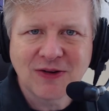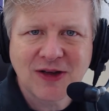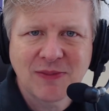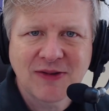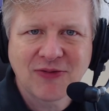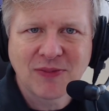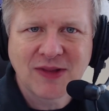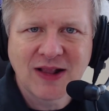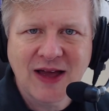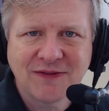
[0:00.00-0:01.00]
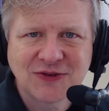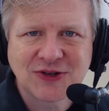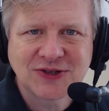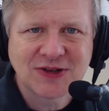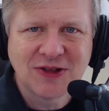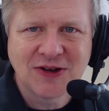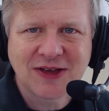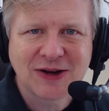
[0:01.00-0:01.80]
coming from the left just to look, and